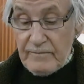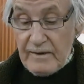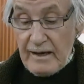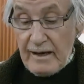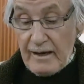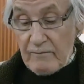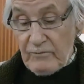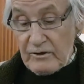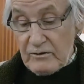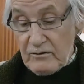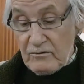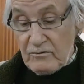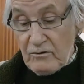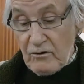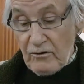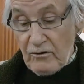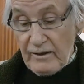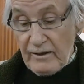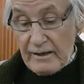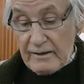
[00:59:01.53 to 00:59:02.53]
And we do
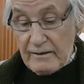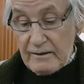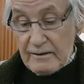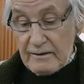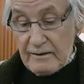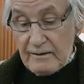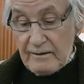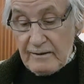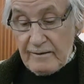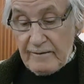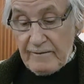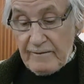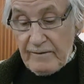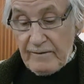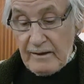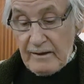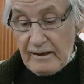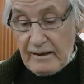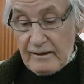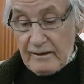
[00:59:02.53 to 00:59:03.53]
know that
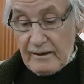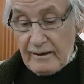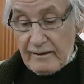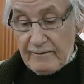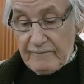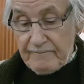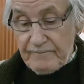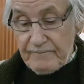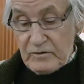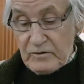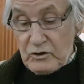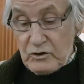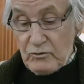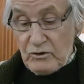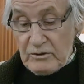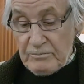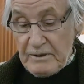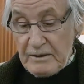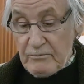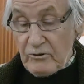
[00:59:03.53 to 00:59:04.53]
the
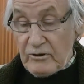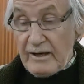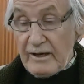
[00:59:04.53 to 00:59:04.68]
Jewish people